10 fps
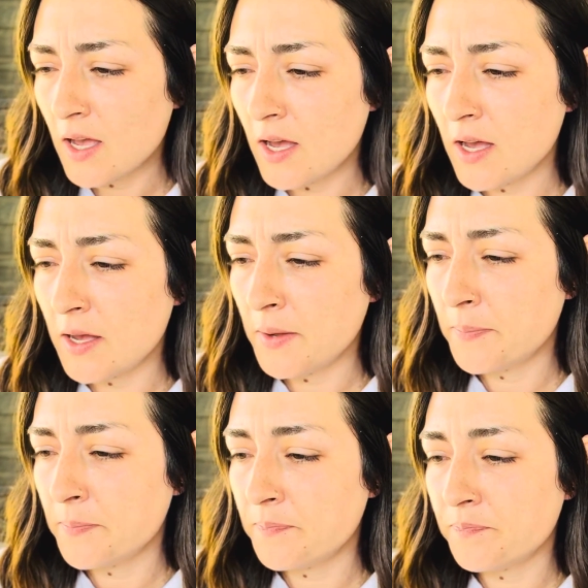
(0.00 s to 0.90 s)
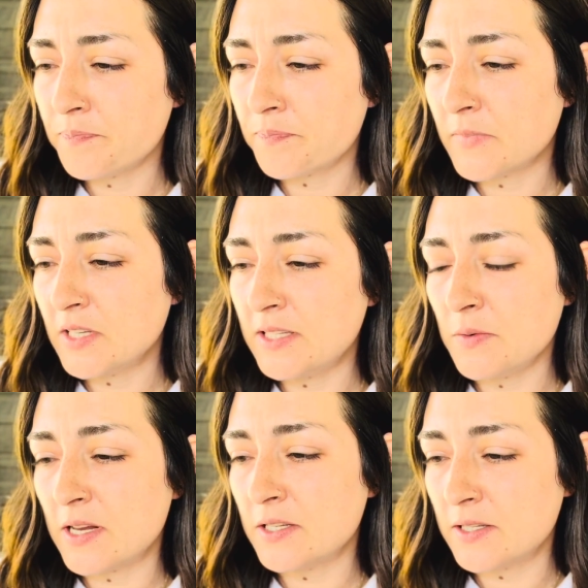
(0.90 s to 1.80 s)
Let's see
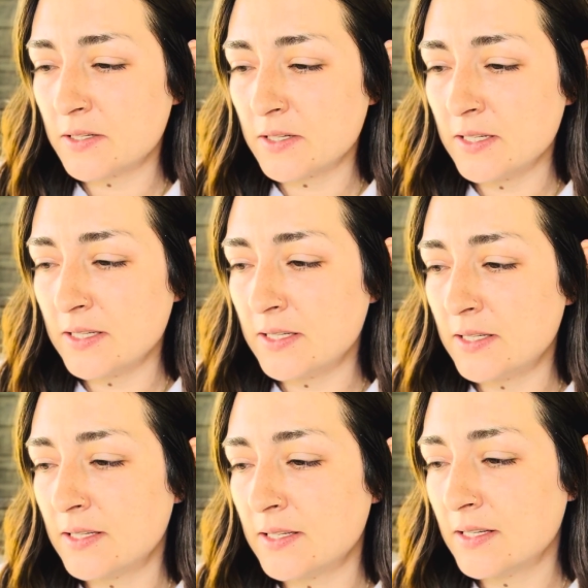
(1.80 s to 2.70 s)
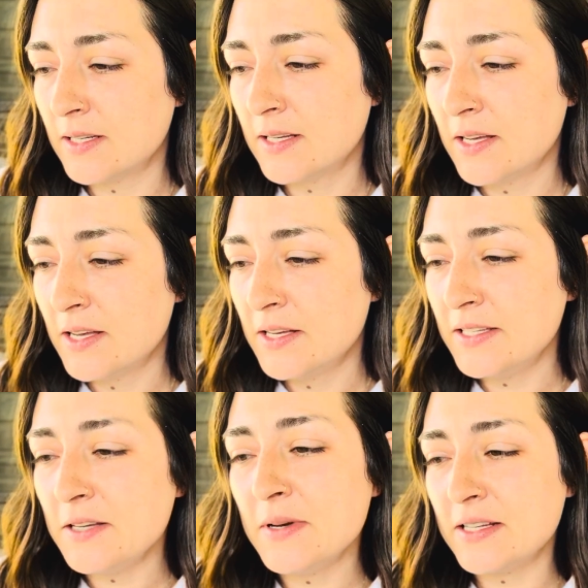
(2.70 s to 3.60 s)
what else is
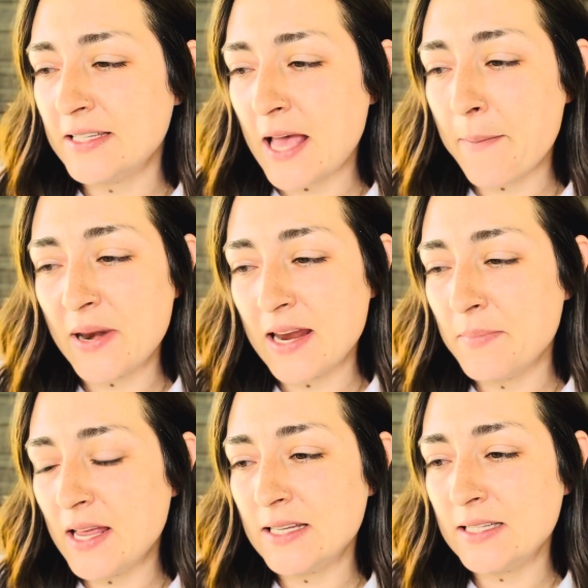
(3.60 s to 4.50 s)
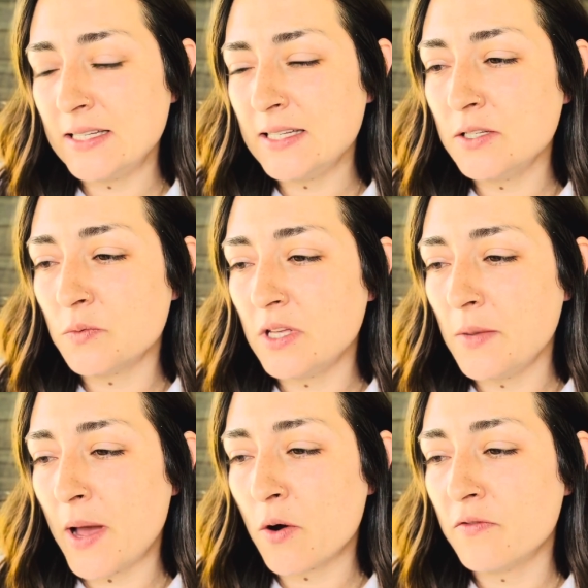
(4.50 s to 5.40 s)
happening, because this is really
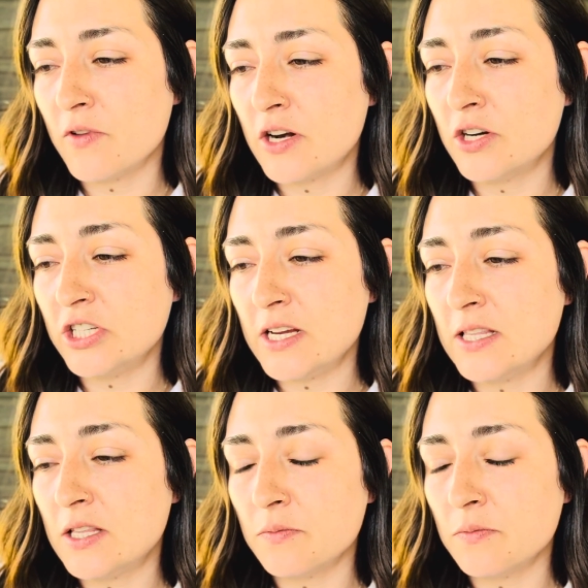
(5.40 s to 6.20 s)
powerful energy.